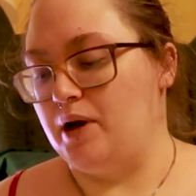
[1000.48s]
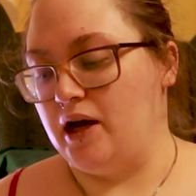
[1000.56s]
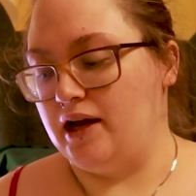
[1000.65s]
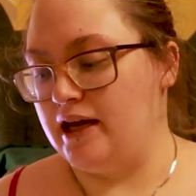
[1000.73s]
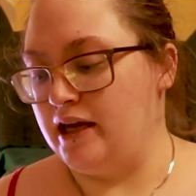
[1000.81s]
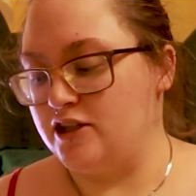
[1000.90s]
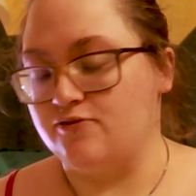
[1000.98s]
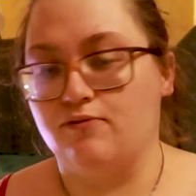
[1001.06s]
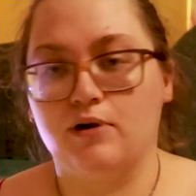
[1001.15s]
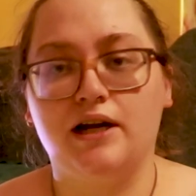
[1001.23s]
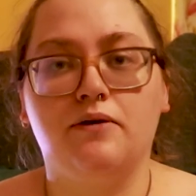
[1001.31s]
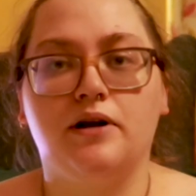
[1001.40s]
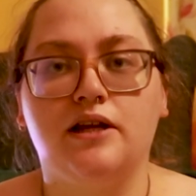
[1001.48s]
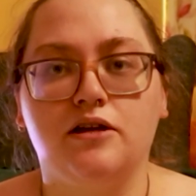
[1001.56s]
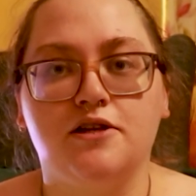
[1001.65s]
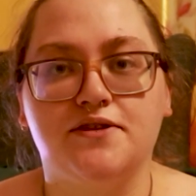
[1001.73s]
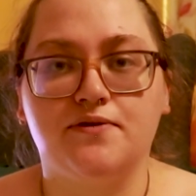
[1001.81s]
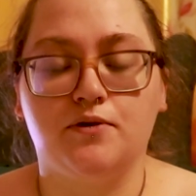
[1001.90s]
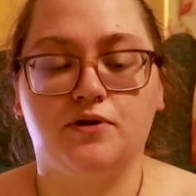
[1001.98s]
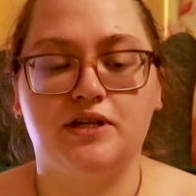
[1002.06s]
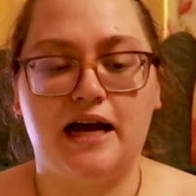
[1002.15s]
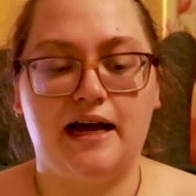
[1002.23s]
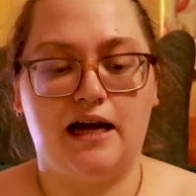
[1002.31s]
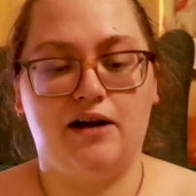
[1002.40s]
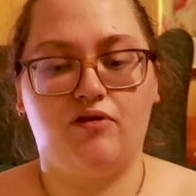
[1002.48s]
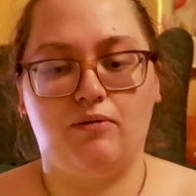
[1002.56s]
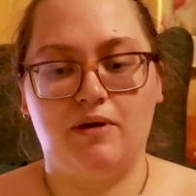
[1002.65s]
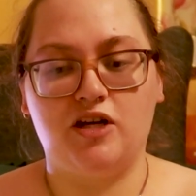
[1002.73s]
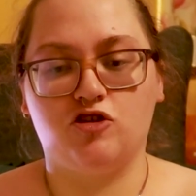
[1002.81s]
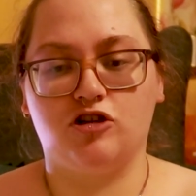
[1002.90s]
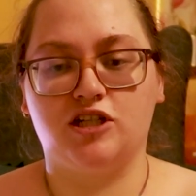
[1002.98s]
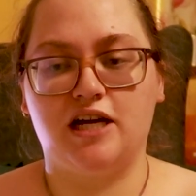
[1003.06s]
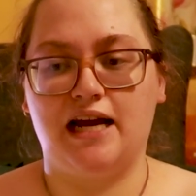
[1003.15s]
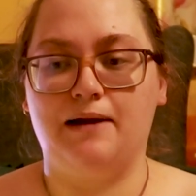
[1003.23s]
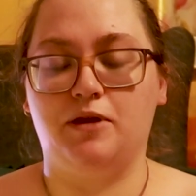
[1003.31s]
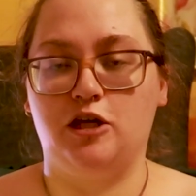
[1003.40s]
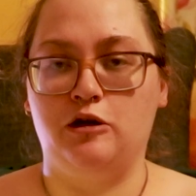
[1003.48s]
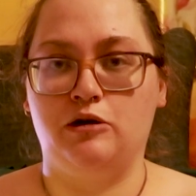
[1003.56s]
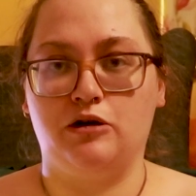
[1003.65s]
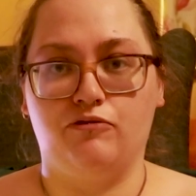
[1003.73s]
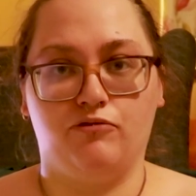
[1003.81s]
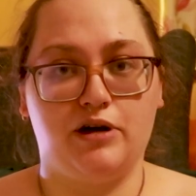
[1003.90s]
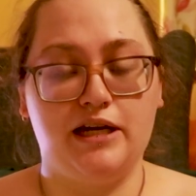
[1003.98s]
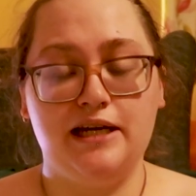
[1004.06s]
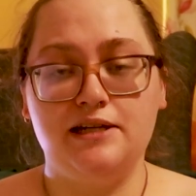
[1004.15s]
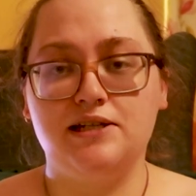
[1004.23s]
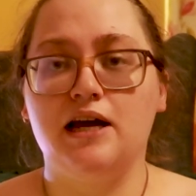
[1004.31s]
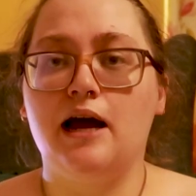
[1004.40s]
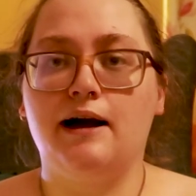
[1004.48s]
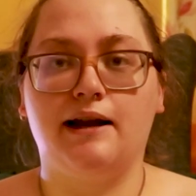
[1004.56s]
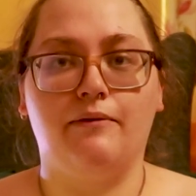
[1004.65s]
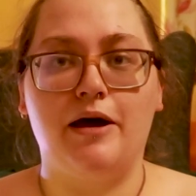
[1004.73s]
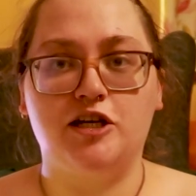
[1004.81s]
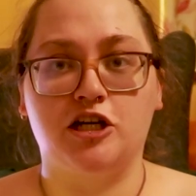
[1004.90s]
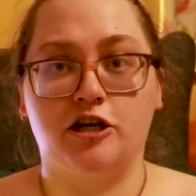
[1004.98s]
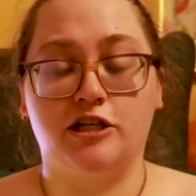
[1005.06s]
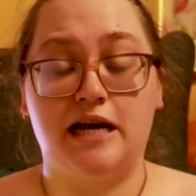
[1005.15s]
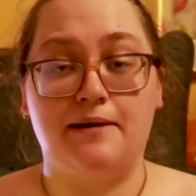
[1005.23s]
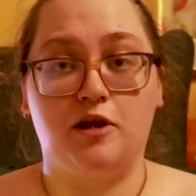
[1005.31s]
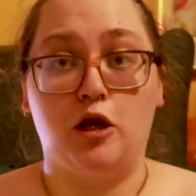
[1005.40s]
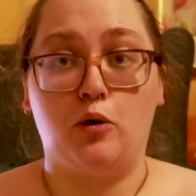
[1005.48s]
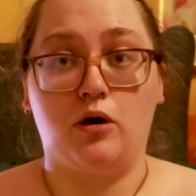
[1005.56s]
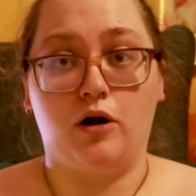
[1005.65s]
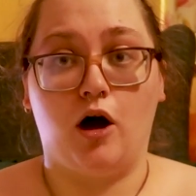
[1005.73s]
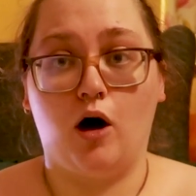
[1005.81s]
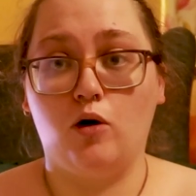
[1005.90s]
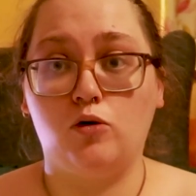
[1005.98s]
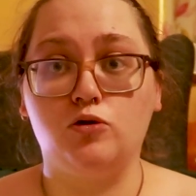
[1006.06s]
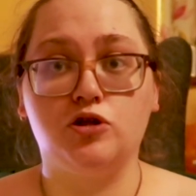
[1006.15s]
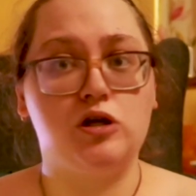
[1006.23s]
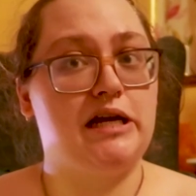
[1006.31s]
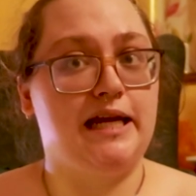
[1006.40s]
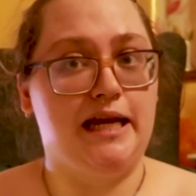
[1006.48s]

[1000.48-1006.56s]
But it's really, really useful to have a measuring tape that you can read and a measuring tape that you can hold.